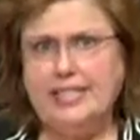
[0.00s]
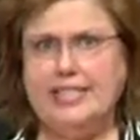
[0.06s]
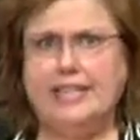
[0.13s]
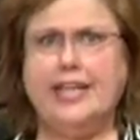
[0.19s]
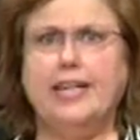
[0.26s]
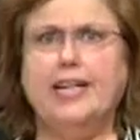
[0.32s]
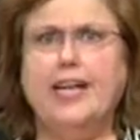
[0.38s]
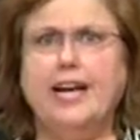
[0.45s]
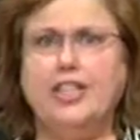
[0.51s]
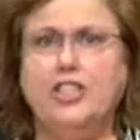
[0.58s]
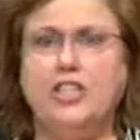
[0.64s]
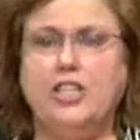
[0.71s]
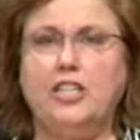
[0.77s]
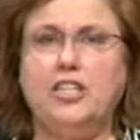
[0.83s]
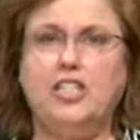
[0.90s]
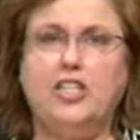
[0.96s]
dental
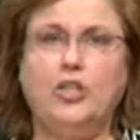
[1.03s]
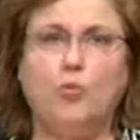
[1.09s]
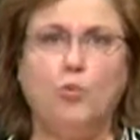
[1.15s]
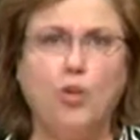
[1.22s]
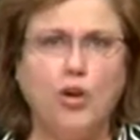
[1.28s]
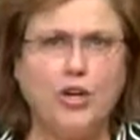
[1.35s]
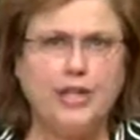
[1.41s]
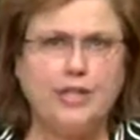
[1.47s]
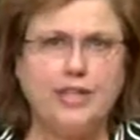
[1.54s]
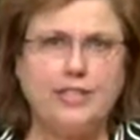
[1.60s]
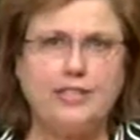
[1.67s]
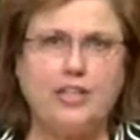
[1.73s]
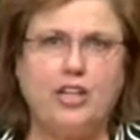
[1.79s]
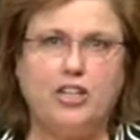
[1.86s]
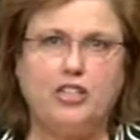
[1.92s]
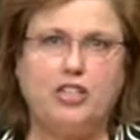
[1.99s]
hygienists to work in these
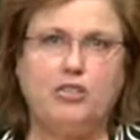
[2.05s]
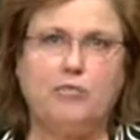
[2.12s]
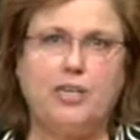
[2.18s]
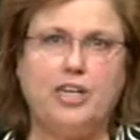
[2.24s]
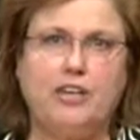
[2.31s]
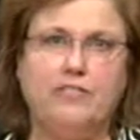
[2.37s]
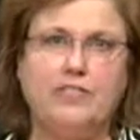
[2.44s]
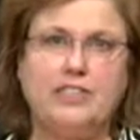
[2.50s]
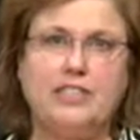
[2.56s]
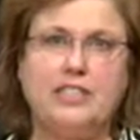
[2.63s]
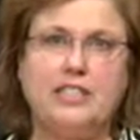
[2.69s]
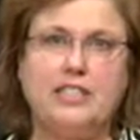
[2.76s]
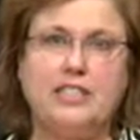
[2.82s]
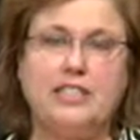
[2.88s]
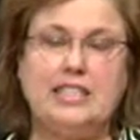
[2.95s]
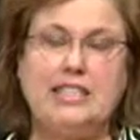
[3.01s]
long-term care
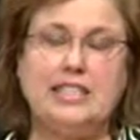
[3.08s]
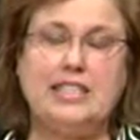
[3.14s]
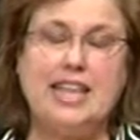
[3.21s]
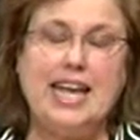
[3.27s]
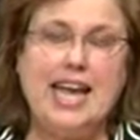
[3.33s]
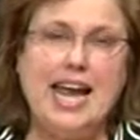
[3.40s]
facilities